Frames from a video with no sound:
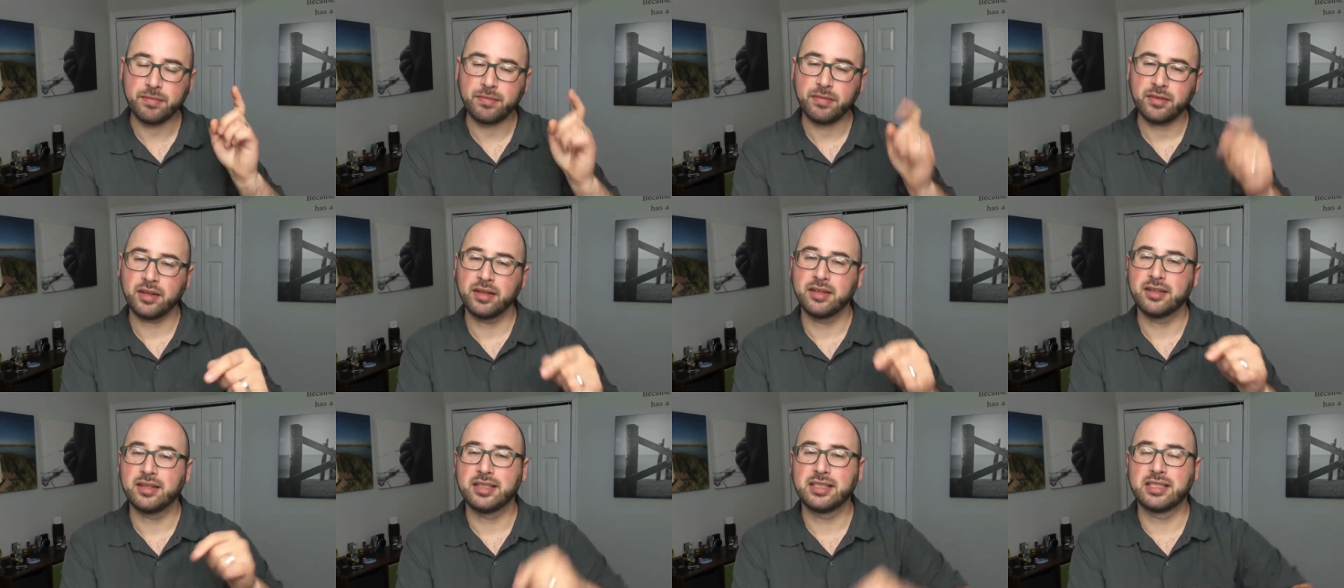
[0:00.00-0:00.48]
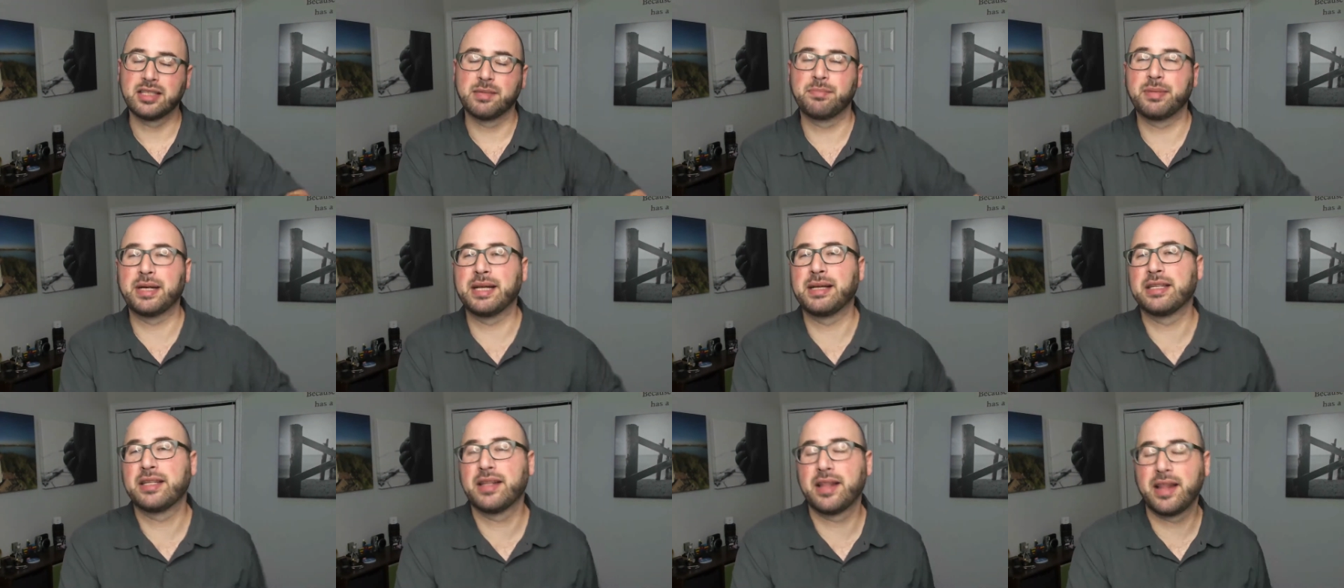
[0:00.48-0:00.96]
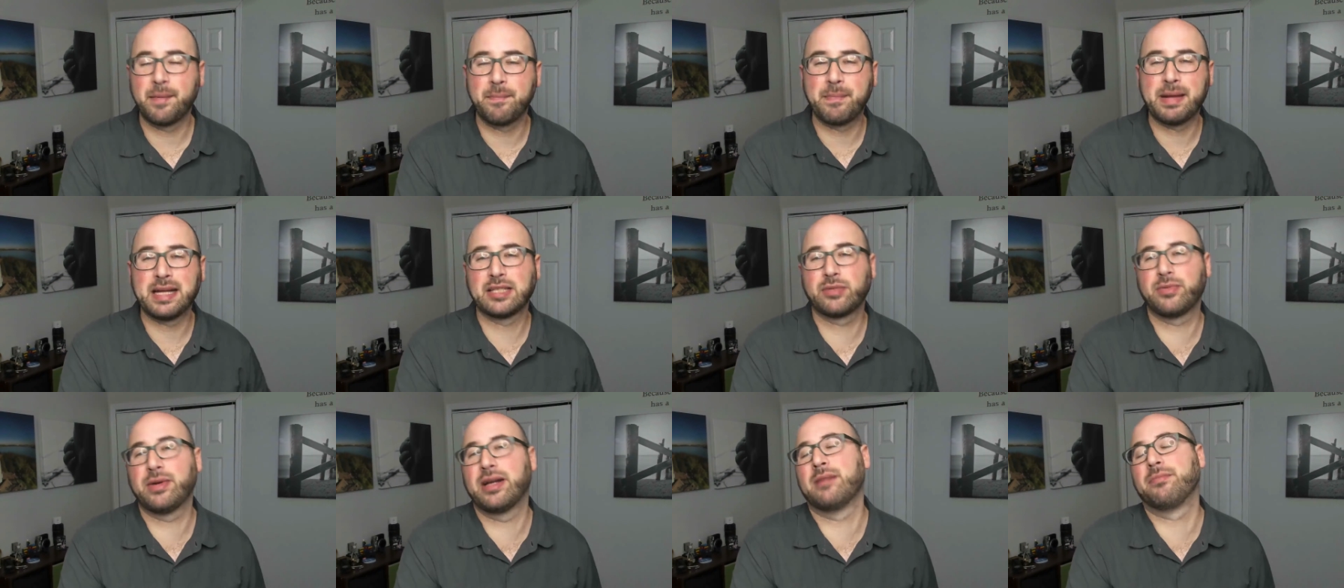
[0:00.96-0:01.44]
It's the, be the
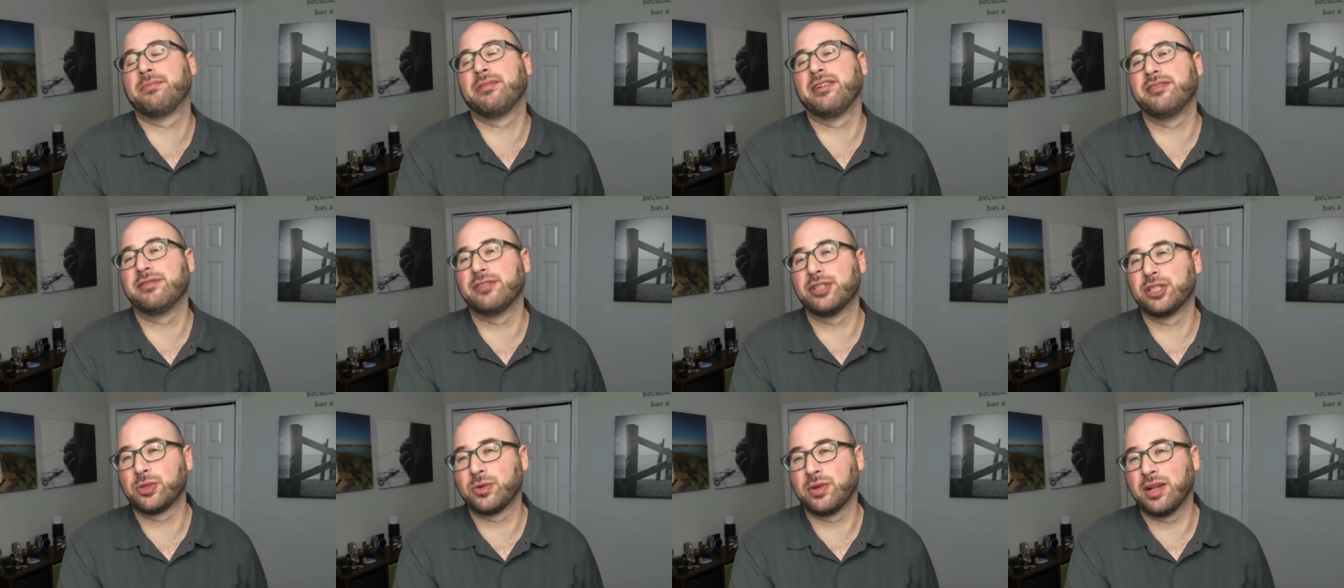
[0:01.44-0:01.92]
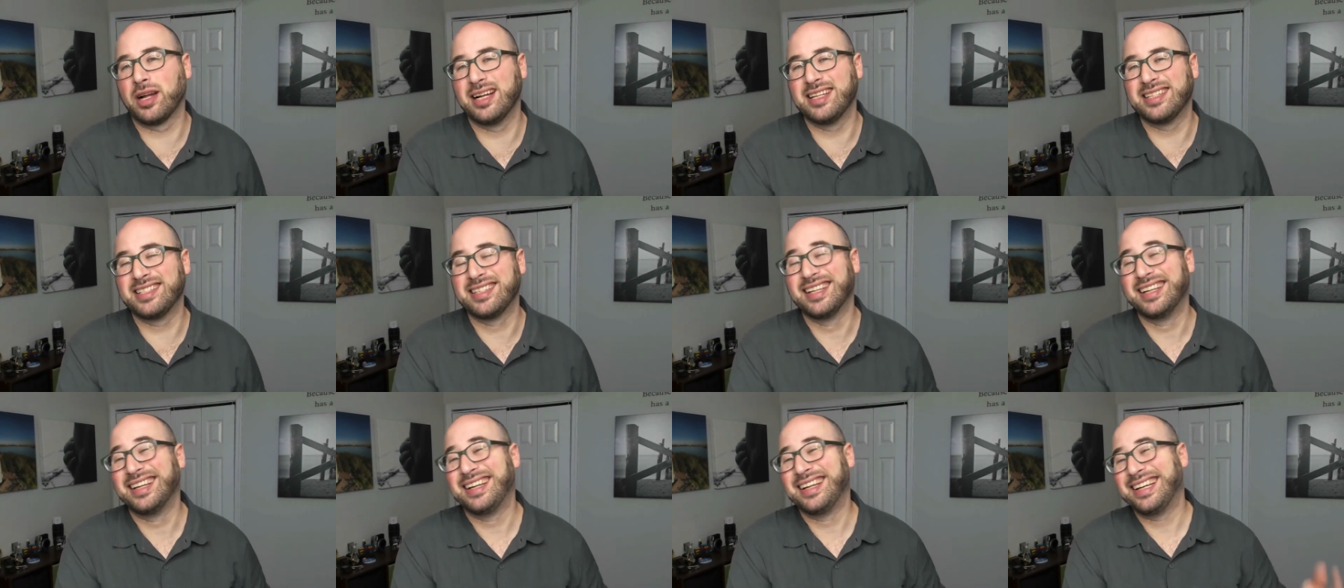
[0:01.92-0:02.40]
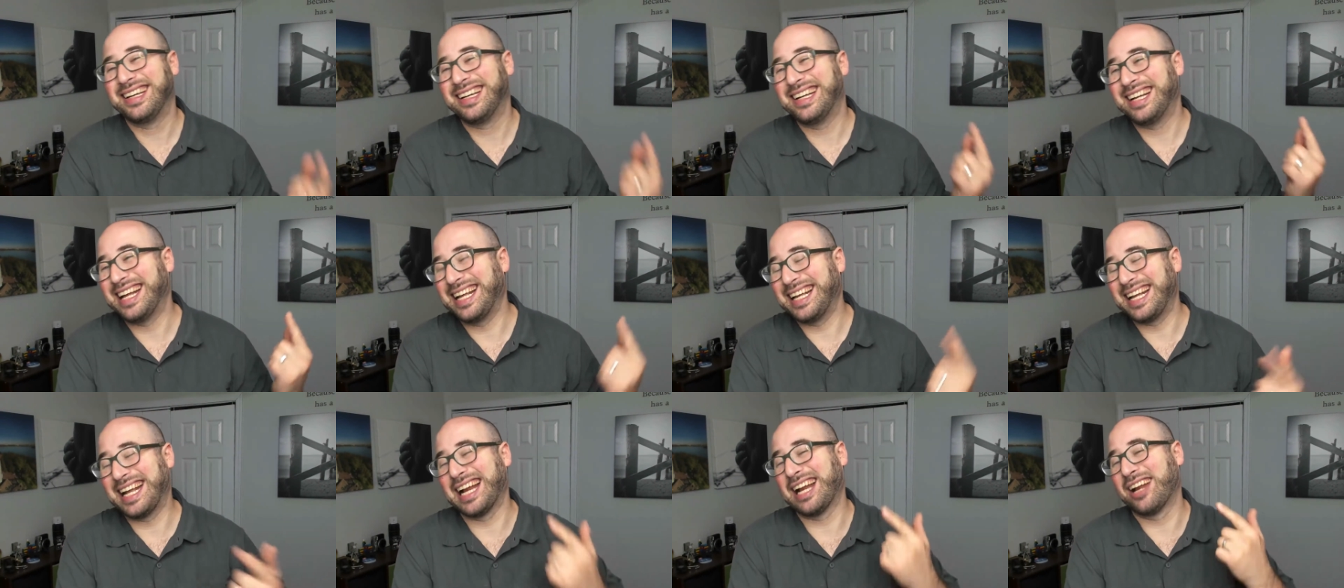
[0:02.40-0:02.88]
best way to pre-visualize
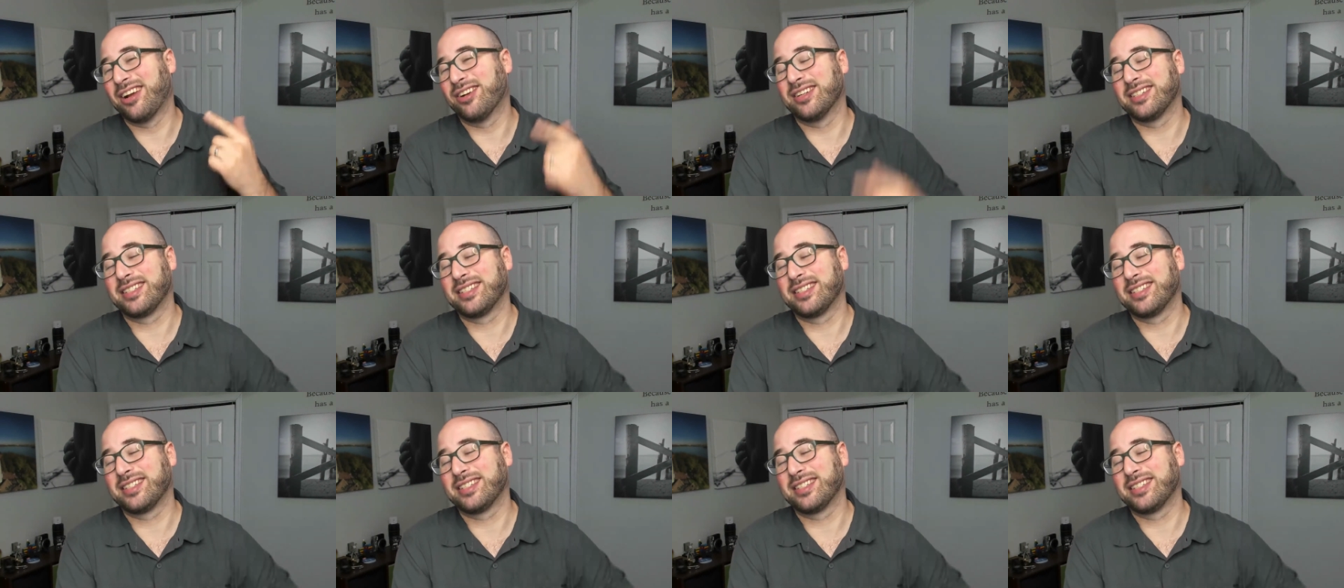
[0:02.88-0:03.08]
and get it all